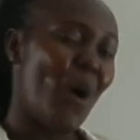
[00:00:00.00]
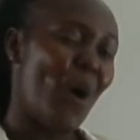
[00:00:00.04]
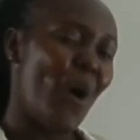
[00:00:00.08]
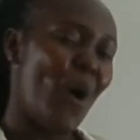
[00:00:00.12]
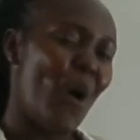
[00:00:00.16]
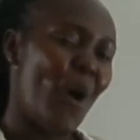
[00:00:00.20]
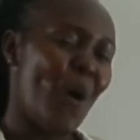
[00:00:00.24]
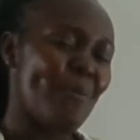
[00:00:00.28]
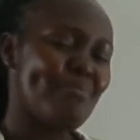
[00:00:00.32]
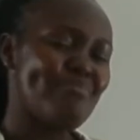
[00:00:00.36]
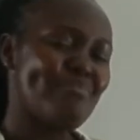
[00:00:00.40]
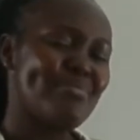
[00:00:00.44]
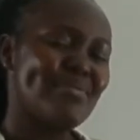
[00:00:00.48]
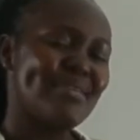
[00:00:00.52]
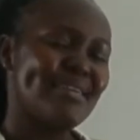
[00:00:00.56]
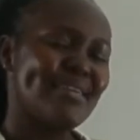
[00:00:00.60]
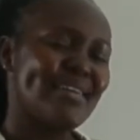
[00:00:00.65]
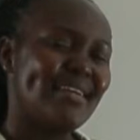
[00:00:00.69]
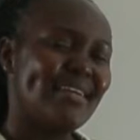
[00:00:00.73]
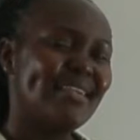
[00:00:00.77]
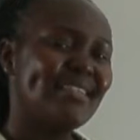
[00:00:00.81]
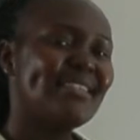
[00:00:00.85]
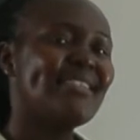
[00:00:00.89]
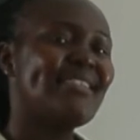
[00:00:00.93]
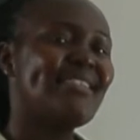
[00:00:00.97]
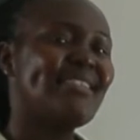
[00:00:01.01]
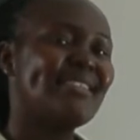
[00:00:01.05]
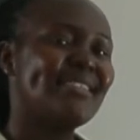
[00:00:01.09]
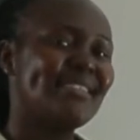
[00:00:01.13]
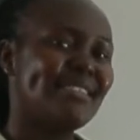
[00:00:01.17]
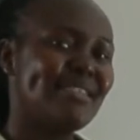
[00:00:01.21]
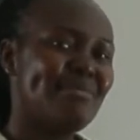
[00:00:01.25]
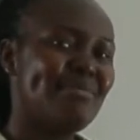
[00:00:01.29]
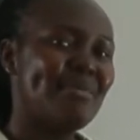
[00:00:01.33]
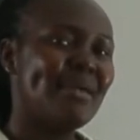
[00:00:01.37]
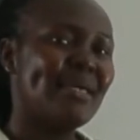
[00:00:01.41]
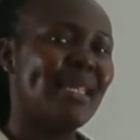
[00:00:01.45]
Hope it is
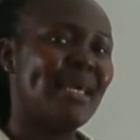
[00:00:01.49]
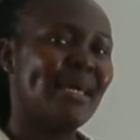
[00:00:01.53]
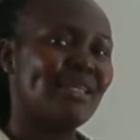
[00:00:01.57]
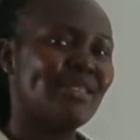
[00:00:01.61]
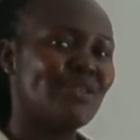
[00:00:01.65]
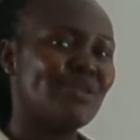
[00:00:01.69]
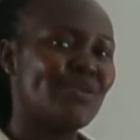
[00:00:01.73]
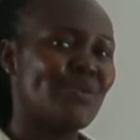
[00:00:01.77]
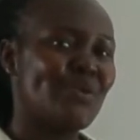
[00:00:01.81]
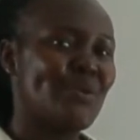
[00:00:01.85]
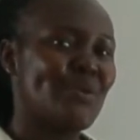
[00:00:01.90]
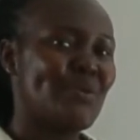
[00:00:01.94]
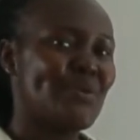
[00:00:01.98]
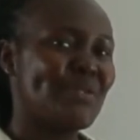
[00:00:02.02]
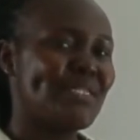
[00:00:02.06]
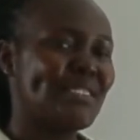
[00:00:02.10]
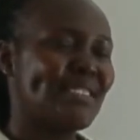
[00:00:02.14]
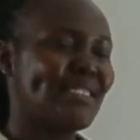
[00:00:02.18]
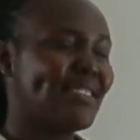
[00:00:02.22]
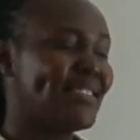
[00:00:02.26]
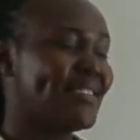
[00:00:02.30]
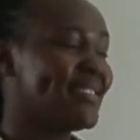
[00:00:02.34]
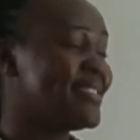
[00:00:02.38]
similar to yours.